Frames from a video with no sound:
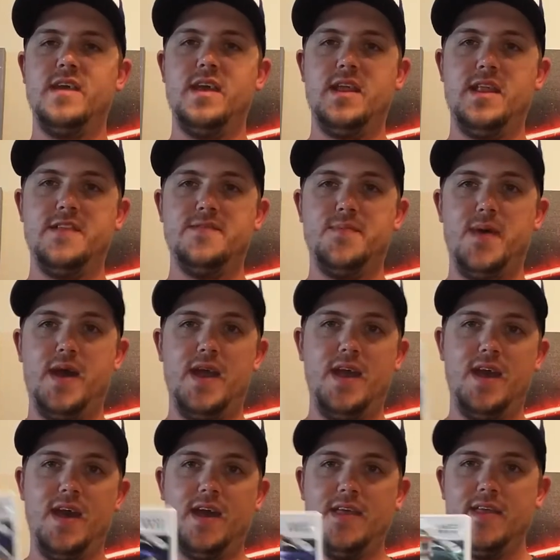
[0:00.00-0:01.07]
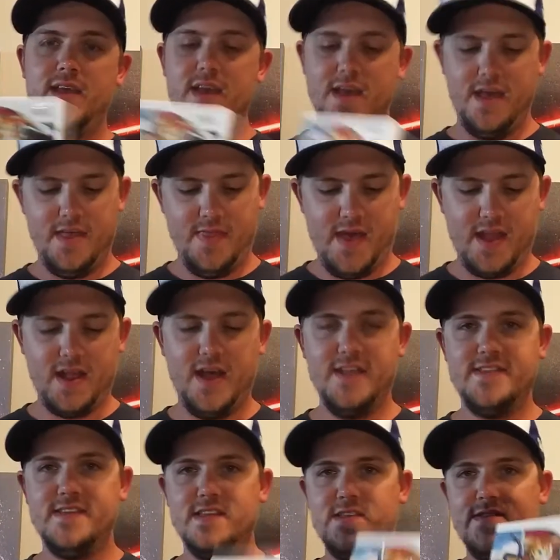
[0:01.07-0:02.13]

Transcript: and it's by that Hudson.